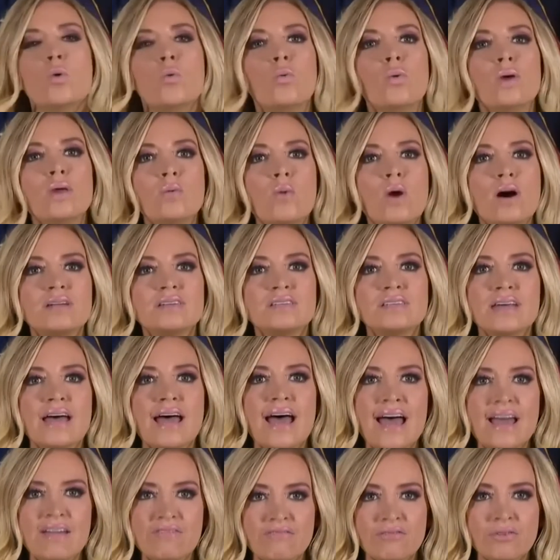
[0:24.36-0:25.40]
We want
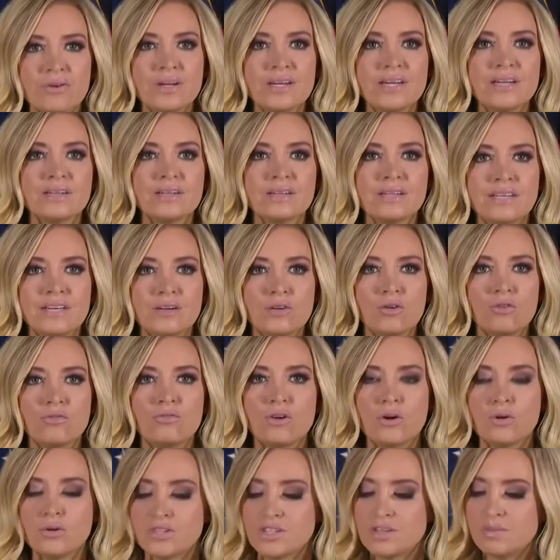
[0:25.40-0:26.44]
every legal
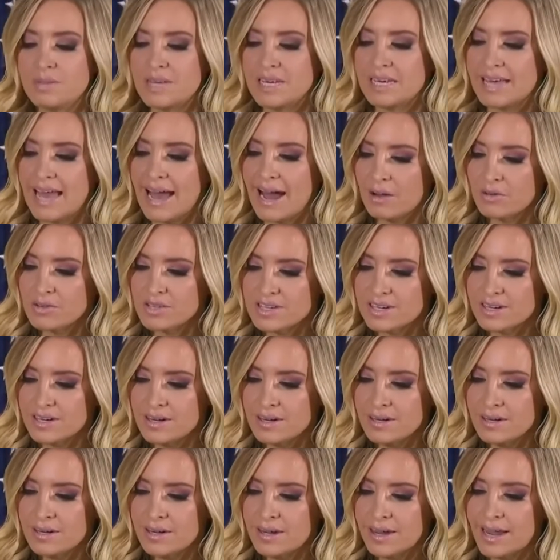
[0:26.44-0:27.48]
vote to be
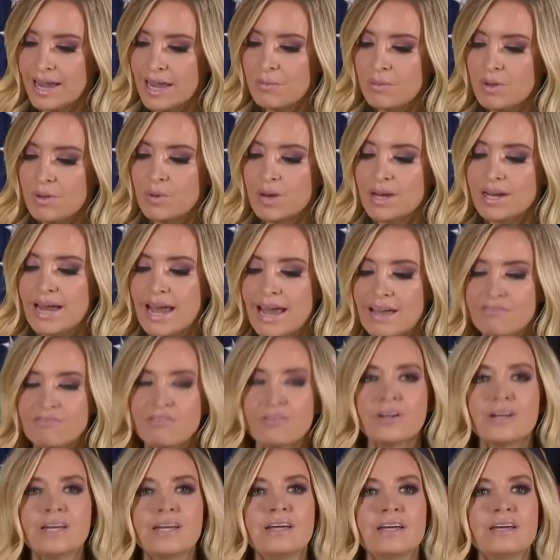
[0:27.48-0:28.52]
counted and we want
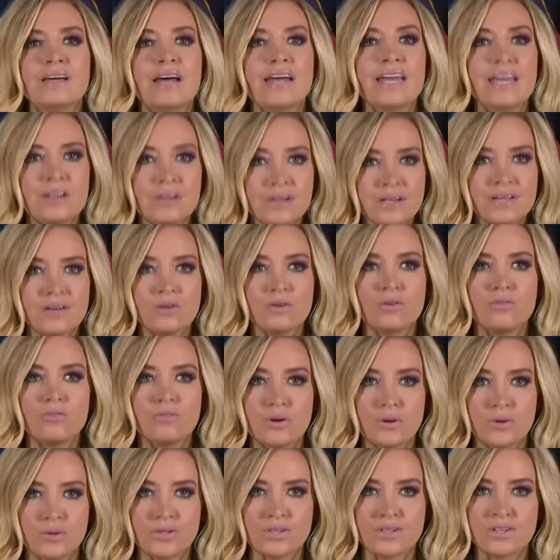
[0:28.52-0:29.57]
every illegal
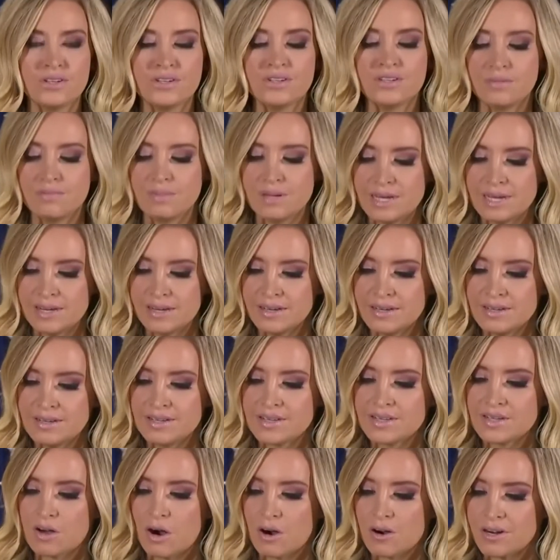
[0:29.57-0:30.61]
vote to be
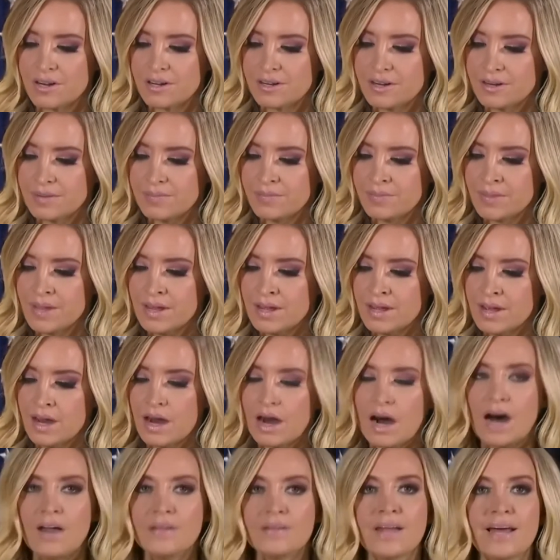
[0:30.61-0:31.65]
discarded.
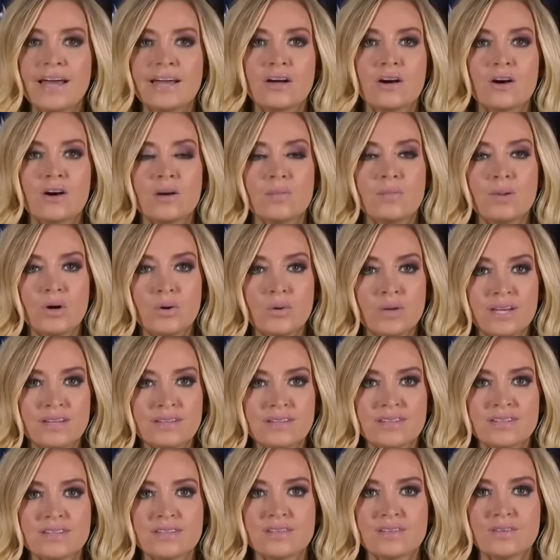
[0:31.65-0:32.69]
Unlike our
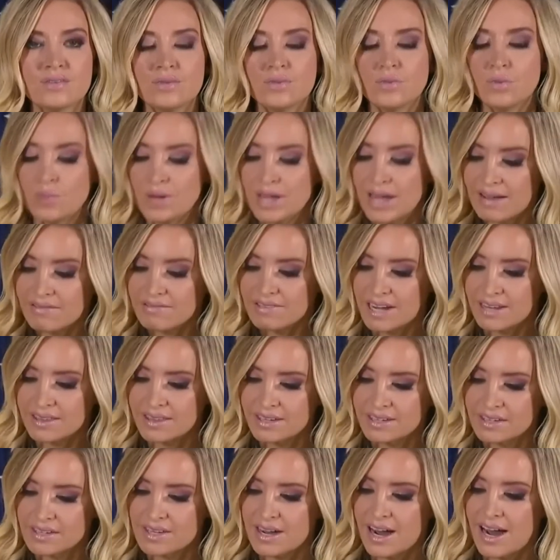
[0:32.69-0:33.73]
opponents, we have
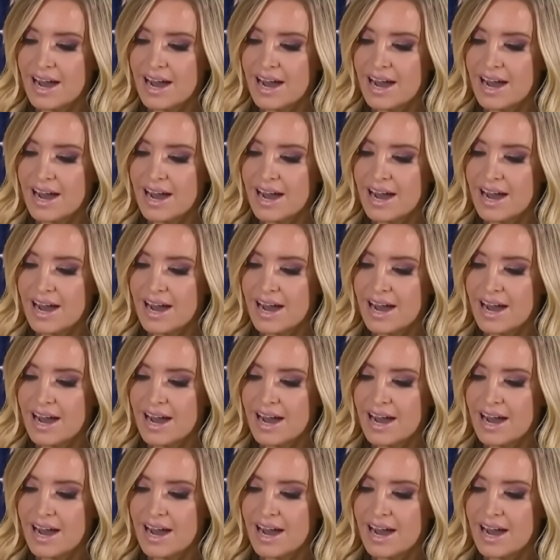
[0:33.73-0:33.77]
nothing to